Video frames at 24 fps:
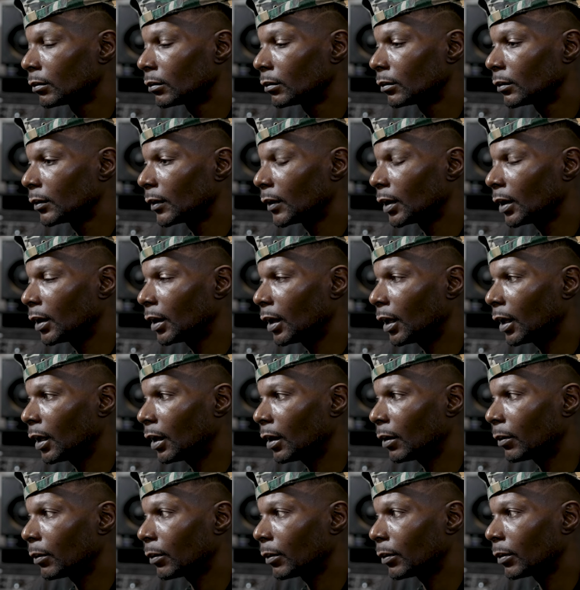
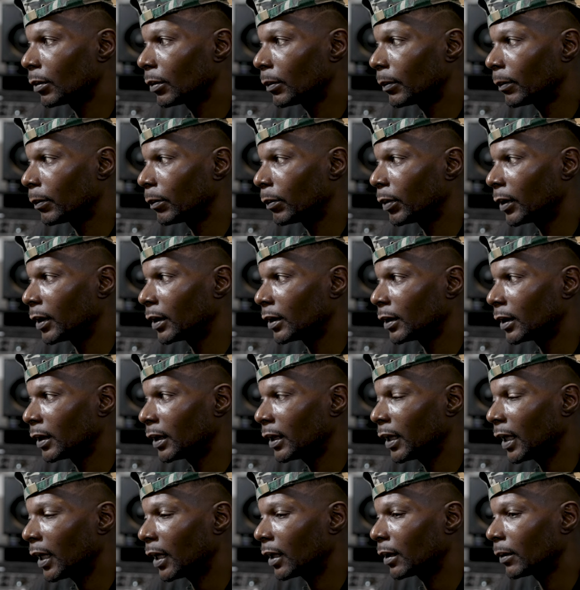Yeah, But he
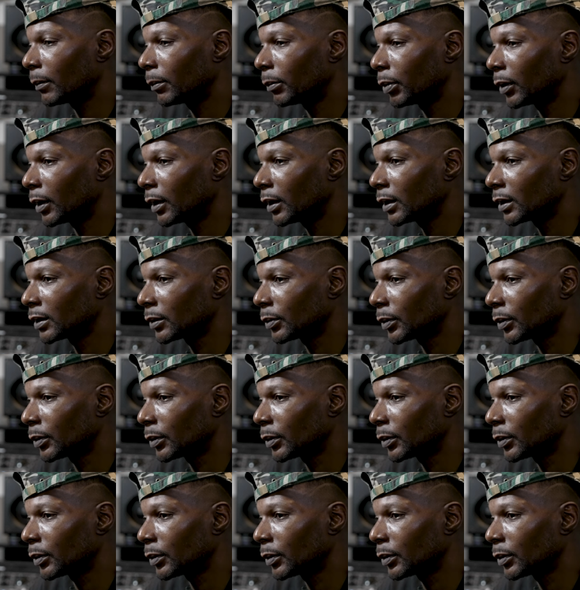had a buzz,